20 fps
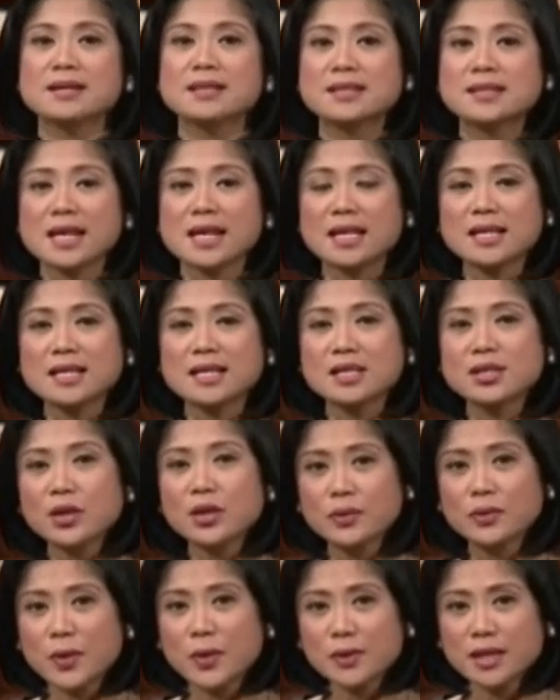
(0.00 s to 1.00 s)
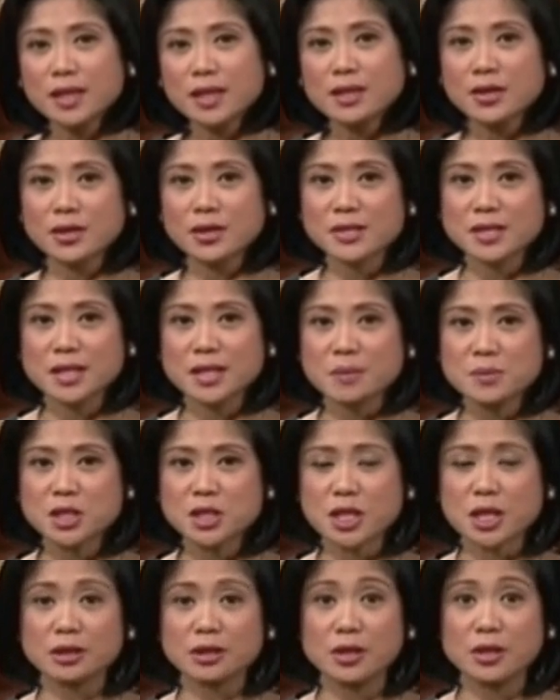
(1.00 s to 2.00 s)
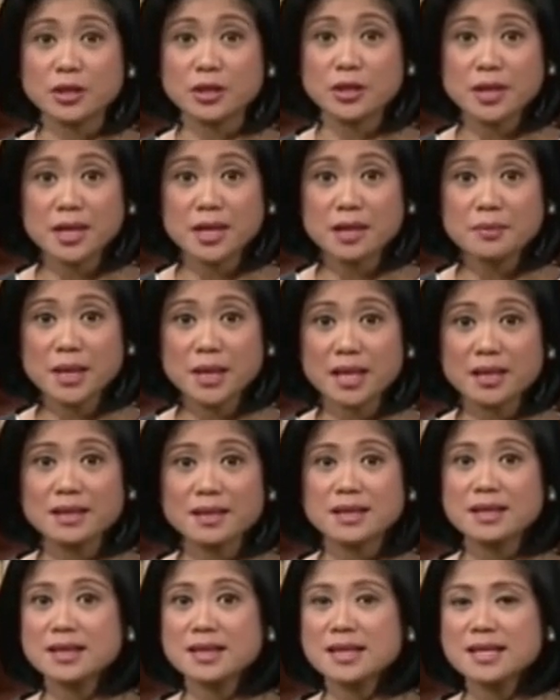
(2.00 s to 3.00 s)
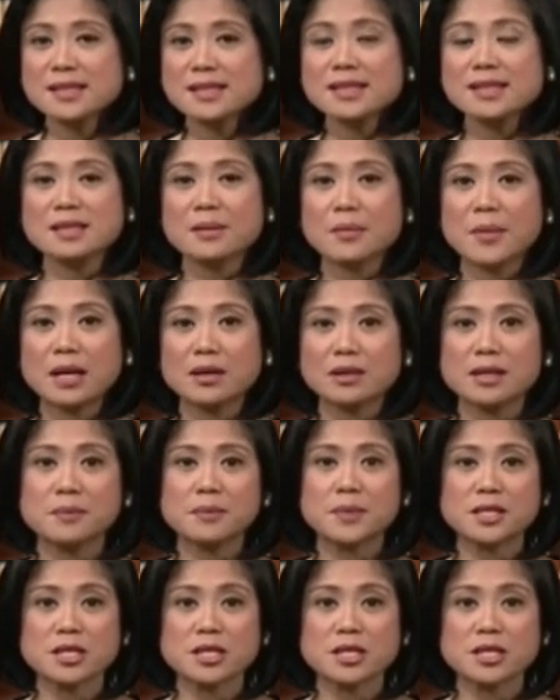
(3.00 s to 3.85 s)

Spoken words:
Second, you wrote in your subject on your email that this is about a